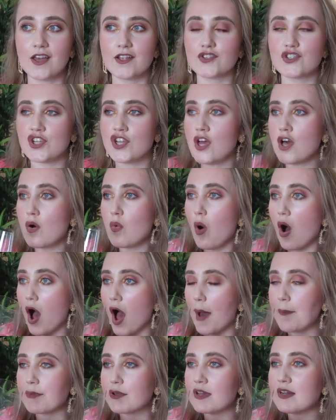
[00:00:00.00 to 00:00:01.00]
Do you know what?
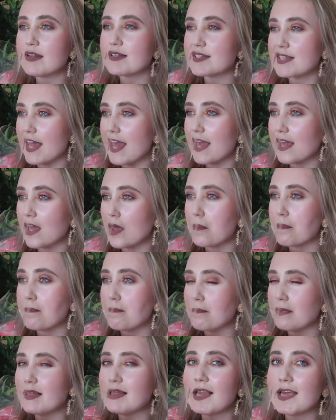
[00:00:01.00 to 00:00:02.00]
I'm gonna take a
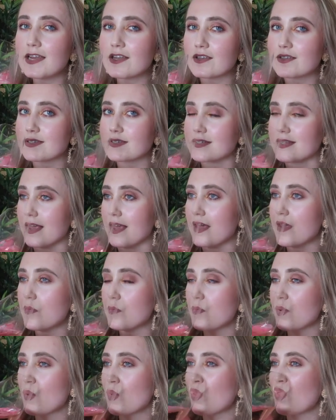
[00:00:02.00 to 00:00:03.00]
little
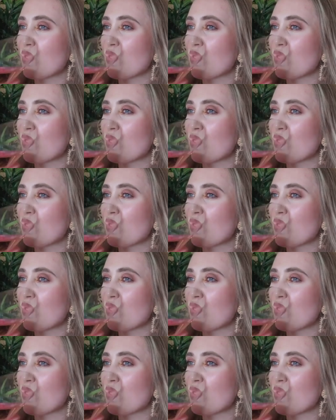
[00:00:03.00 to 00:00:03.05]
sip.